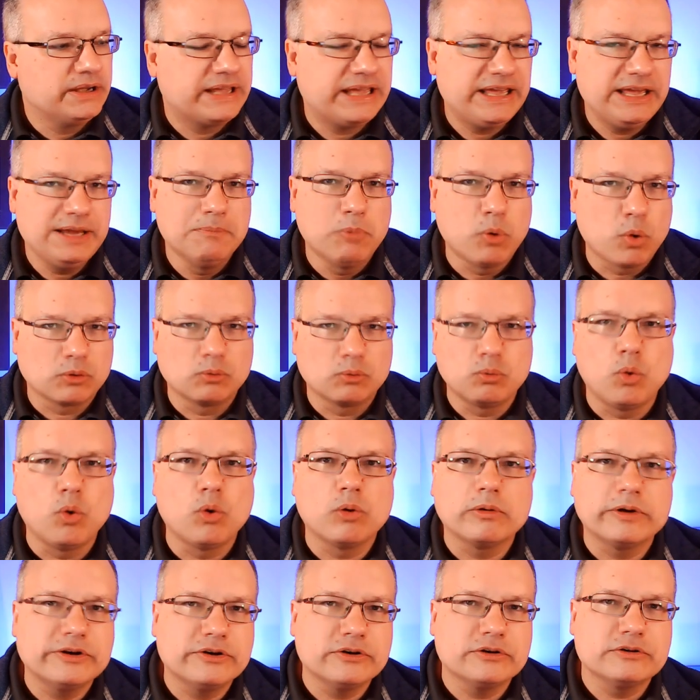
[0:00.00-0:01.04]
keyboard
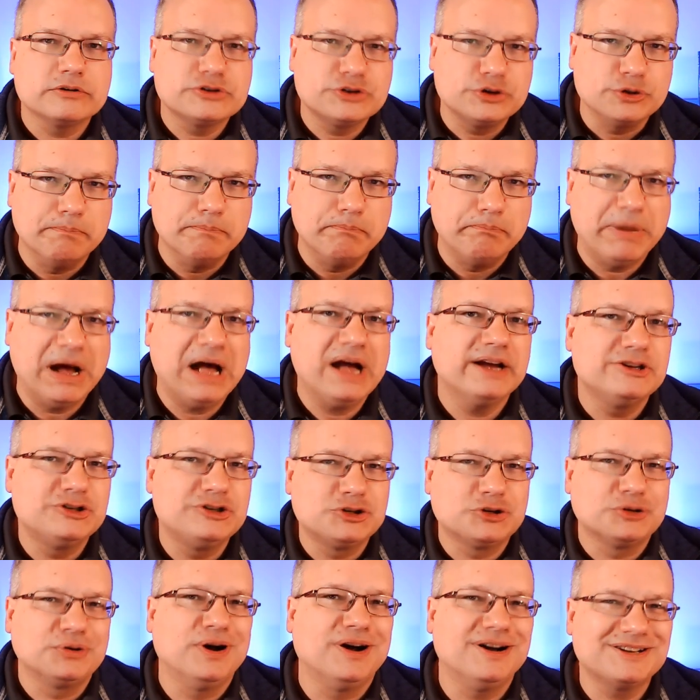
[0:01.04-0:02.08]
warriors who buy
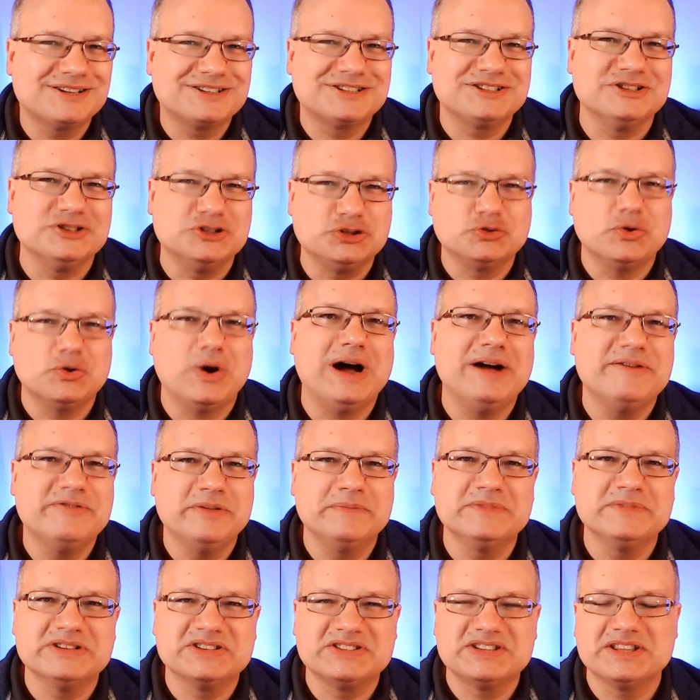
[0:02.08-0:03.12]
trucks and drive
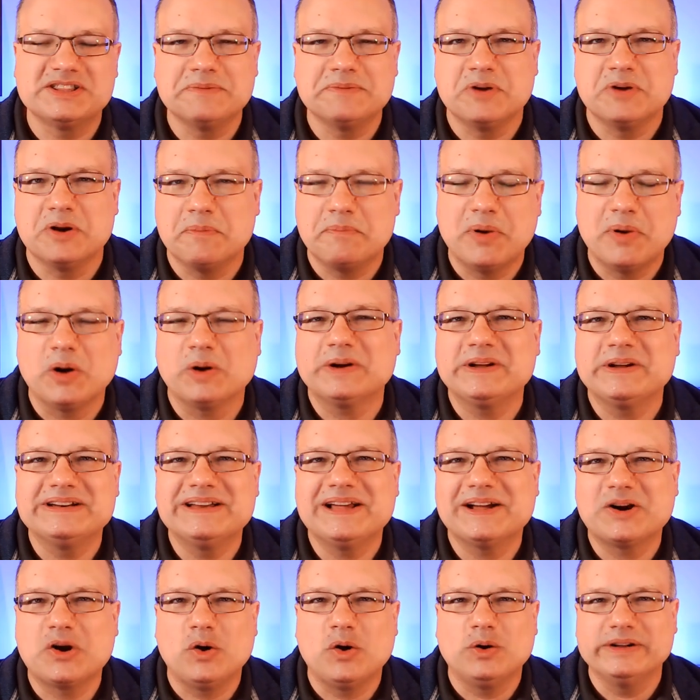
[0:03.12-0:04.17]
them to sit them in a
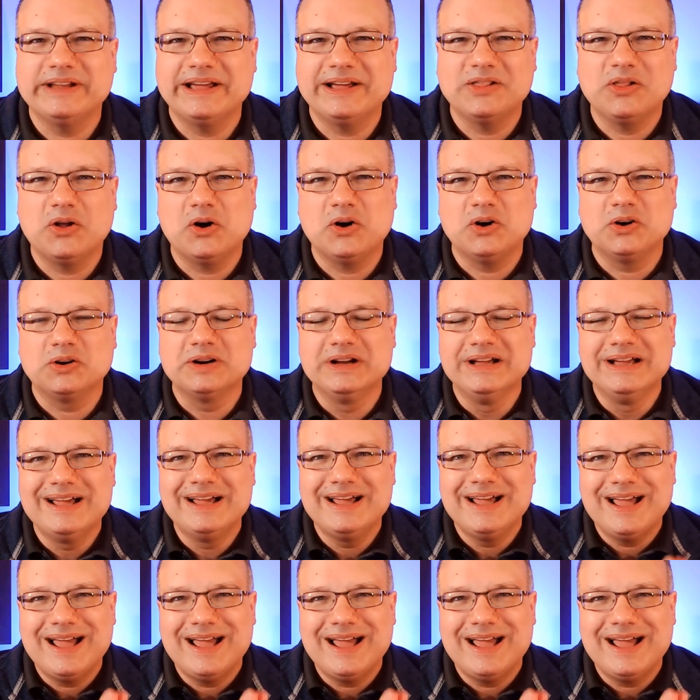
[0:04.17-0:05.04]
parking deck all day long,